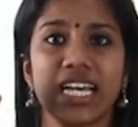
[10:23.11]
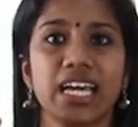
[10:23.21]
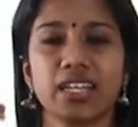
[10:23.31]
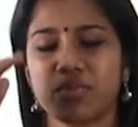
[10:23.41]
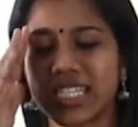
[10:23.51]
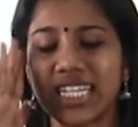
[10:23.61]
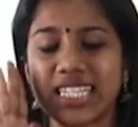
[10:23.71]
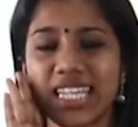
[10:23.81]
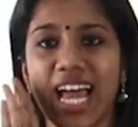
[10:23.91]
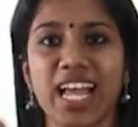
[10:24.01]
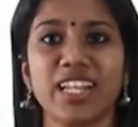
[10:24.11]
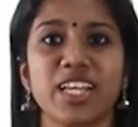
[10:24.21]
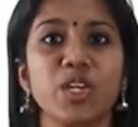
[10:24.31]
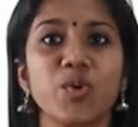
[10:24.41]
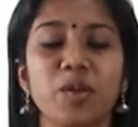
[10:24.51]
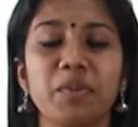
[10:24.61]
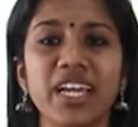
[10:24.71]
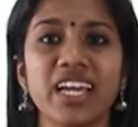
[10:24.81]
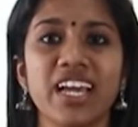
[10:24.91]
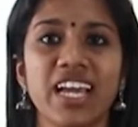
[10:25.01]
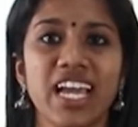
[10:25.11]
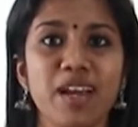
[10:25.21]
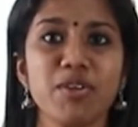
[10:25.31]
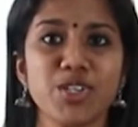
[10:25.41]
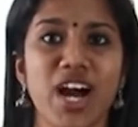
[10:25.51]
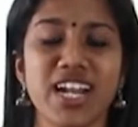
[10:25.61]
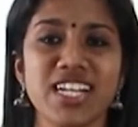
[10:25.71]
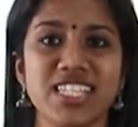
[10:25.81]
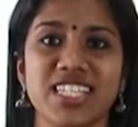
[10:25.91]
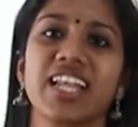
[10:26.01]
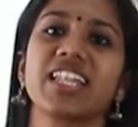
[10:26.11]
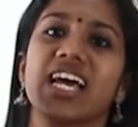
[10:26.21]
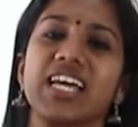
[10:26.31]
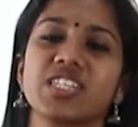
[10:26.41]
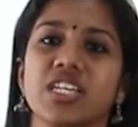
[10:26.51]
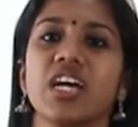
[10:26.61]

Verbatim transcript: and I'm sitting sad, then you will be able to understand that